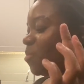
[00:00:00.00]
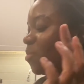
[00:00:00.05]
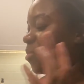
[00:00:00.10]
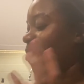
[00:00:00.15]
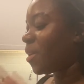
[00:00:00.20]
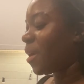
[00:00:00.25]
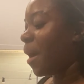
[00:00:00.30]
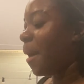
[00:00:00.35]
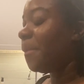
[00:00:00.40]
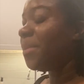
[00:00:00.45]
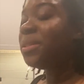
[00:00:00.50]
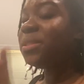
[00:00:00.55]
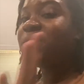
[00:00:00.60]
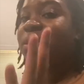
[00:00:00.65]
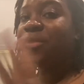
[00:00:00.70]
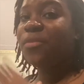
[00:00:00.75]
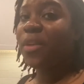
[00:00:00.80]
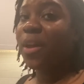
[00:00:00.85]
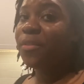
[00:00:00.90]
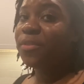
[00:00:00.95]
I mean, the
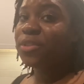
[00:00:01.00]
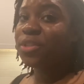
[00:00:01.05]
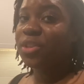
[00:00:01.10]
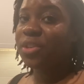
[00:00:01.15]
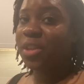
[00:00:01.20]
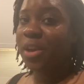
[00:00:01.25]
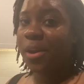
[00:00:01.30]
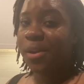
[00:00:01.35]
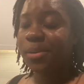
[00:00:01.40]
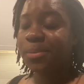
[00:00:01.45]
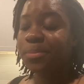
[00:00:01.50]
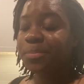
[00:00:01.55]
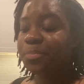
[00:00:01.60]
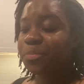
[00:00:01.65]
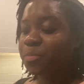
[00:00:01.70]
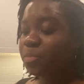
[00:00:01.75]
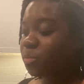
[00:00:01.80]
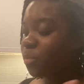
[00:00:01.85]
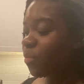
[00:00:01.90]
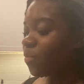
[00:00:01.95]
flavors are there,
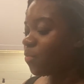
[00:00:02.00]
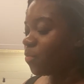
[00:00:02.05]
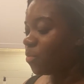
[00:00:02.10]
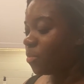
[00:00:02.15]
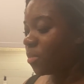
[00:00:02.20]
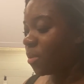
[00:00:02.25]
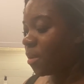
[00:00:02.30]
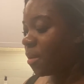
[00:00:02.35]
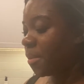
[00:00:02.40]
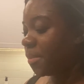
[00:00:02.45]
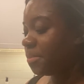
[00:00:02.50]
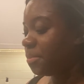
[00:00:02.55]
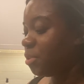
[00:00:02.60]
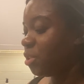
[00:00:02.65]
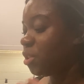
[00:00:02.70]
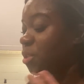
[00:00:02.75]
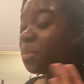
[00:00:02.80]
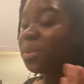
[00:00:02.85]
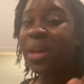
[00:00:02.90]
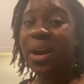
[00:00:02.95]

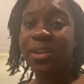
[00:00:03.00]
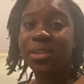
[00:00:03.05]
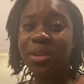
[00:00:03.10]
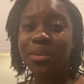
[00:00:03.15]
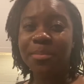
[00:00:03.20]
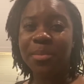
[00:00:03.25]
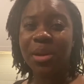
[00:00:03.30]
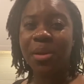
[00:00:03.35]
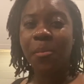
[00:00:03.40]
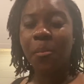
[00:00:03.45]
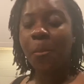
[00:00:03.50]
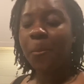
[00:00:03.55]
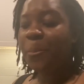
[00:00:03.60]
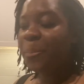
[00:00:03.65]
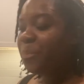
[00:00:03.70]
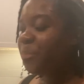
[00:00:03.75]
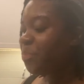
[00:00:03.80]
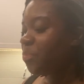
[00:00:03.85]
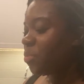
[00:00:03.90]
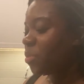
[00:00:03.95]
just without the meat.
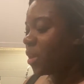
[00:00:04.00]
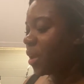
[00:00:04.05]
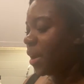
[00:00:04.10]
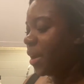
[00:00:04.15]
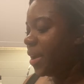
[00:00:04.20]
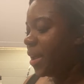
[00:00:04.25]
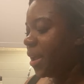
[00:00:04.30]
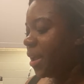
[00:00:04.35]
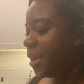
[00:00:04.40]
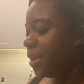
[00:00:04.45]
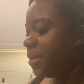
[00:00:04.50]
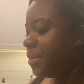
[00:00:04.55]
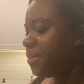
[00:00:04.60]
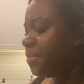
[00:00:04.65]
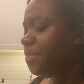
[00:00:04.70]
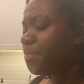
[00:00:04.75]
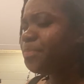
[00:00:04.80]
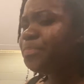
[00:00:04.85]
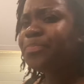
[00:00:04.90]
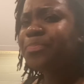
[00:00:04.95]

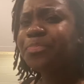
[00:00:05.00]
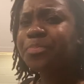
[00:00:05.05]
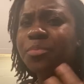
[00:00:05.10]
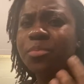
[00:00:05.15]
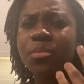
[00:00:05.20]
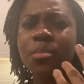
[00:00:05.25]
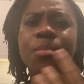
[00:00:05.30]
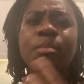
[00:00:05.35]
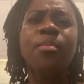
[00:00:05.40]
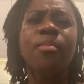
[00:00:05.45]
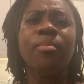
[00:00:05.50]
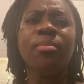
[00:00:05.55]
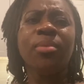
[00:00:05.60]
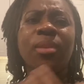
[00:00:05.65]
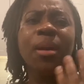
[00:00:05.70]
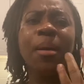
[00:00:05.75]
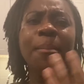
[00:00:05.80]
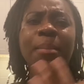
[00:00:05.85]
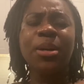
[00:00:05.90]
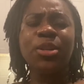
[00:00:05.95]
And
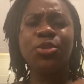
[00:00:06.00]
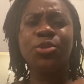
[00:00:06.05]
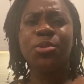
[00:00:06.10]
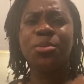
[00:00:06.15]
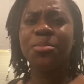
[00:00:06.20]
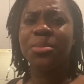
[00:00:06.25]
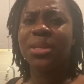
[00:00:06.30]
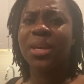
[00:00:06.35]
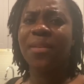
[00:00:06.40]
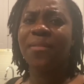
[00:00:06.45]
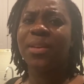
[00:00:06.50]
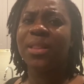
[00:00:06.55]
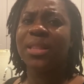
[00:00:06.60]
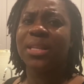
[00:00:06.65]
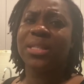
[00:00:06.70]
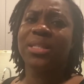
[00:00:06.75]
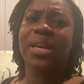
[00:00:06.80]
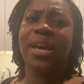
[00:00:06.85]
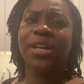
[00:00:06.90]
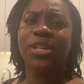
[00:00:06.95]
mushrooms give it the
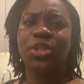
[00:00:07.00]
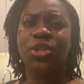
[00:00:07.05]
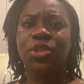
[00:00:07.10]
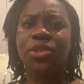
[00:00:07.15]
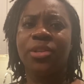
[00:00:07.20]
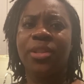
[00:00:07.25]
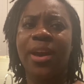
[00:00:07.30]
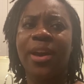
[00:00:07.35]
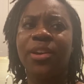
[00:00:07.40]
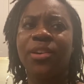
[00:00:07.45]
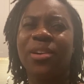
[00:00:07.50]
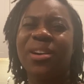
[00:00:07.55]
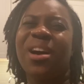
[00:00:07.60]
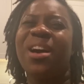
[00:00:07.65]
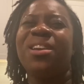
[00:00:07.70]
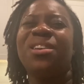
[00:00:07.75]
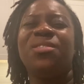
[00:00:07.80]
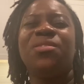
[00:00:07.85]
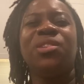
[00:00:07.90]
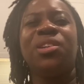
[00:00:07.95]
texture that you're
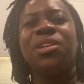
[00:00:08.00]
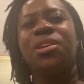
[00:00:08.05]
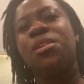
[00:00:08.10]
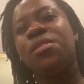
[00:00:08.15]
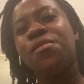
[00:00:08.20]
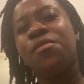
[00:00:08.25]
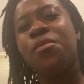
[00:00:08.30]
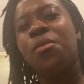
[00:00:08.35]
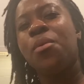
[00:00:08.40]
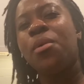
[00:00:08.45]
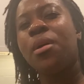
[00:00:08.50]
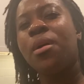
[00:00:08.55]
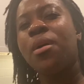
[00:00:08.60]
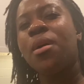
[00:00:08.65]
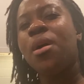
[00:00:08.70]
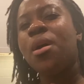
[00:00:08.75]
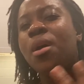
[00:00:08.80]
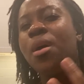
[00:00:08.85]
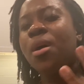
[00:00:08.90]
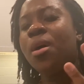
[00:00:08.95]
kind of looking for
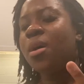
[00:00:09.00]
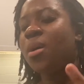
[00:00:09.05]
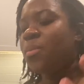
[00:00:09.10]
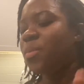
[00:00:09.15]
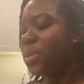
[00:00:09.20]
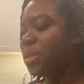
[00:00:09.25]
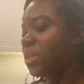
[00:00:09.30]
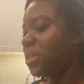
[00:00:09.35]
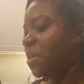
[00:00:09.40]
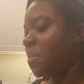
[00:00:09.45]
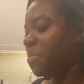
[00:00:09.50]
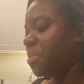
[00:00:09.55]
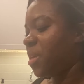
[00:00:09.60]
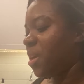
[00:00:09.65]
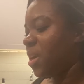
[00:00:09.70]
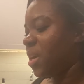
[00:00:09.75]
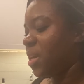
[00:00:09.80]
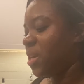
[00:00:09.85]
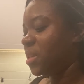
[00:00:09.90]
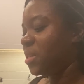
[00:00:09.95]
when
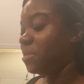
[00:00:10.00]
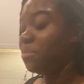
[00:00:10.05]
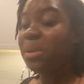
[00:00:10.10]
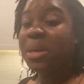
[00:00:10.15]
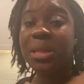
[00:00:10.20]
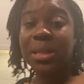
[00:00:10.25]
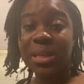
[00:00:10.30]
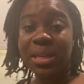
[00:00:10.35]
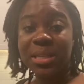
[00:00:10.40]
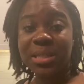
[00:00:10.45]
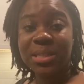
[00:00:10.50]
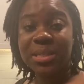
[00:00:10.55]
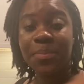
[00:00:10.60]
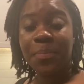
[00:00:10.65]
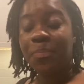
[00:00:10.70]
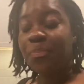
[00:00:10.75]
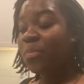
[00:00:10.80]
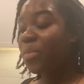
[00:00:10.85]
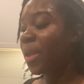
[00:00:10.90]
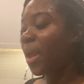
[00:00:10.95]
something is meatless,
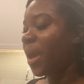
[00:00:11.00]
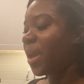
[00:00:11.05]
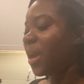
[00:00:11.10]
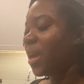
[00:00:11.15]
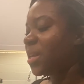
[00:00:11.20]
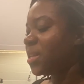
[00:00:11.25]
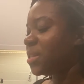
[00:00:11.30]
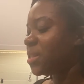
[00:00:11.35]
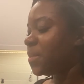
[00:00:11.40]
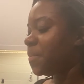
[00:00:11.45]
I guess.